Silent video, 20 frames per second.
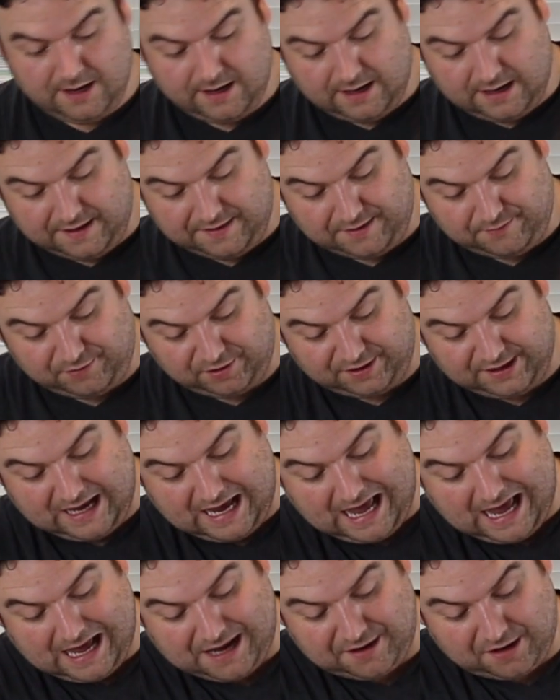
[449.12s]
And then we're gonna
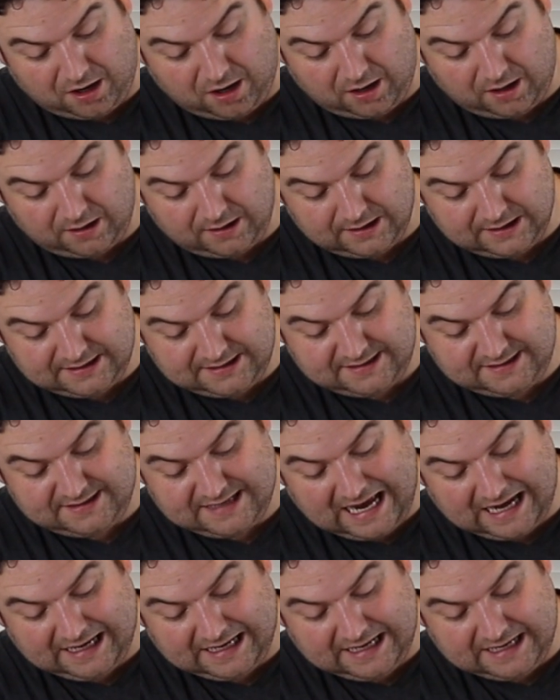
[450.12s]
add our
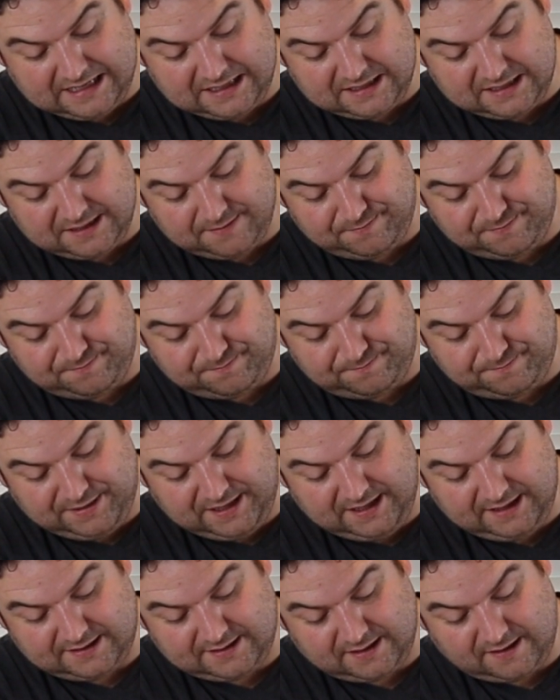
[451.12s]
second
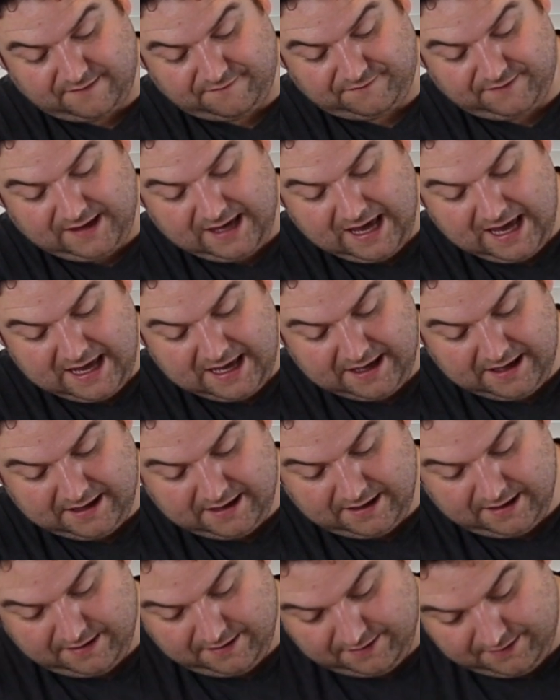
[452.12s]
piece of cake.
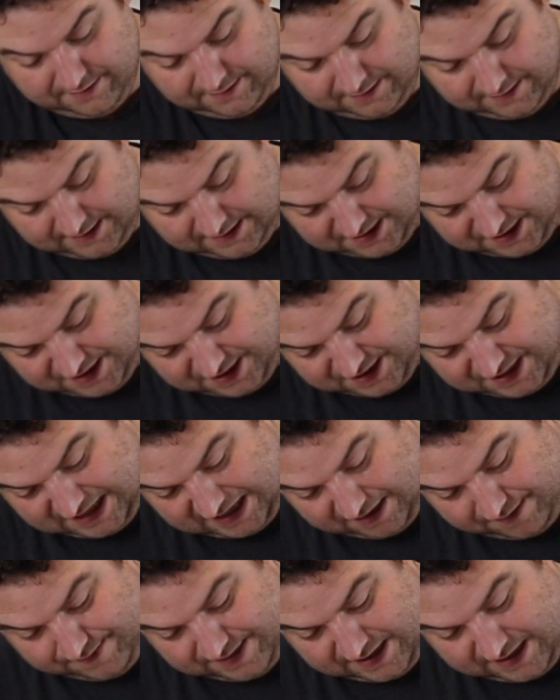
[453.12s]

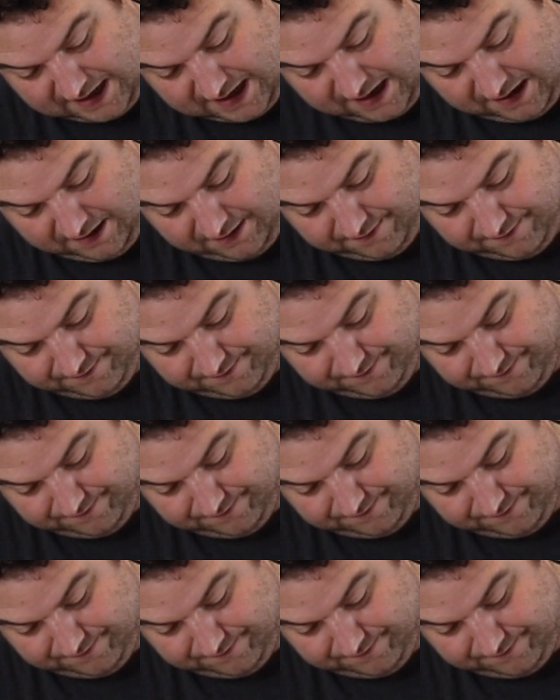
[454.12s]
Stick them in there.